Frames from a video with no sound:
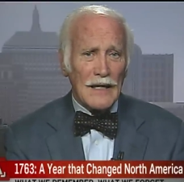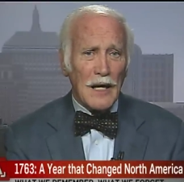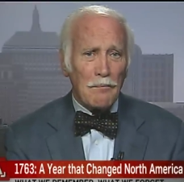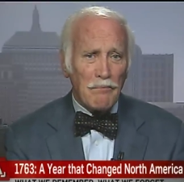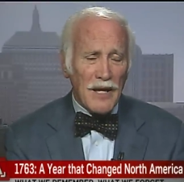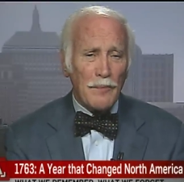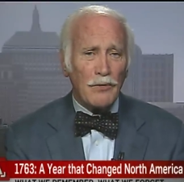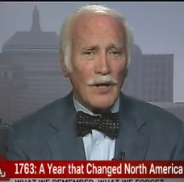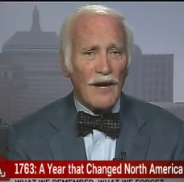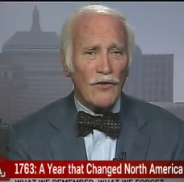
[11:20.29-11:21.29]
Uh,
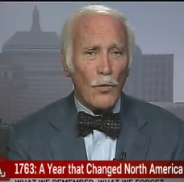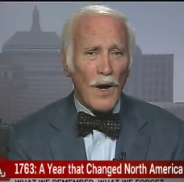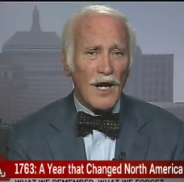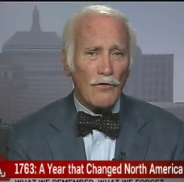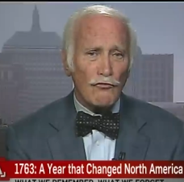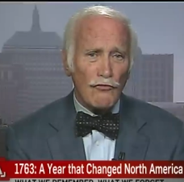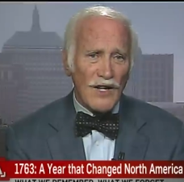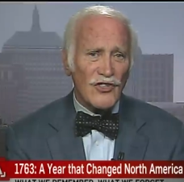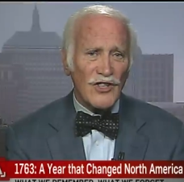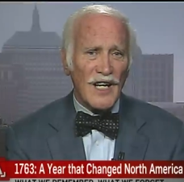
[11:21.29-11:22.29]
people have a way of
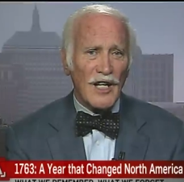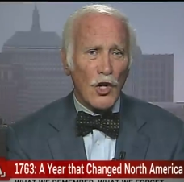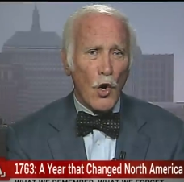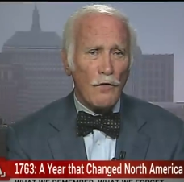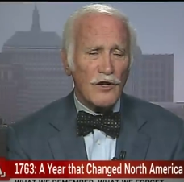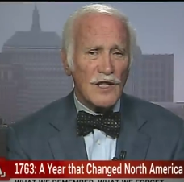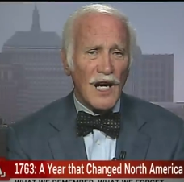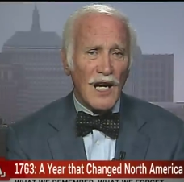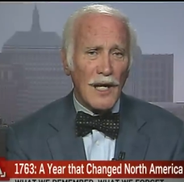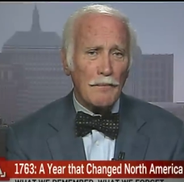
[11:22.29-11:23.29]
resonating over
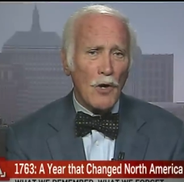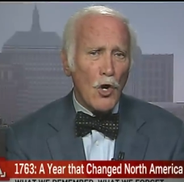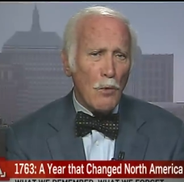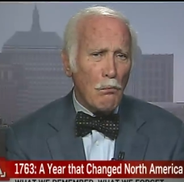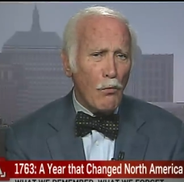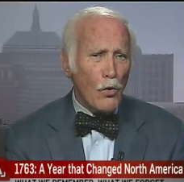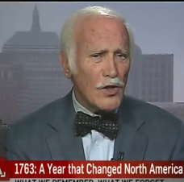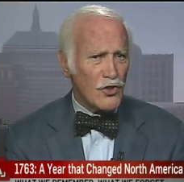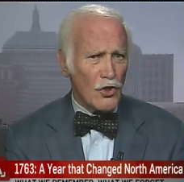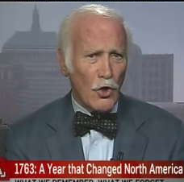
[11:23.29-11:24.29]
time, more
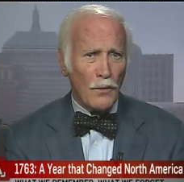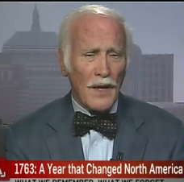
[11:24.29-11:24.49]
so